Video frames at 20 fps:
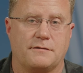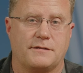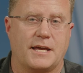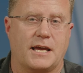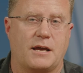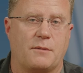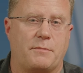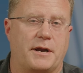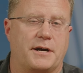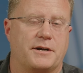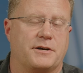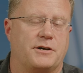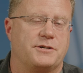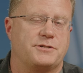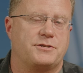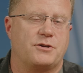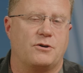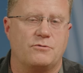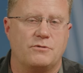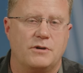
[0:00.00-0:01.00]
think about it
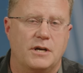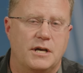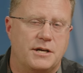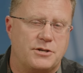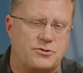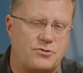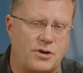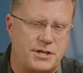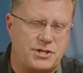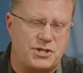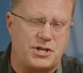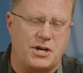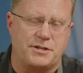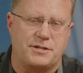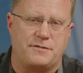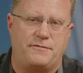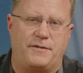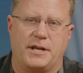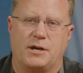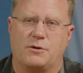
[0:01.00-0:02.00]
also, try to share
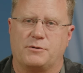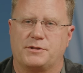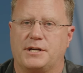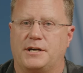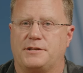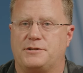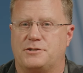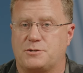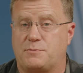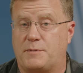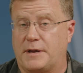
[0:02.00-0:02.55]
this video with others,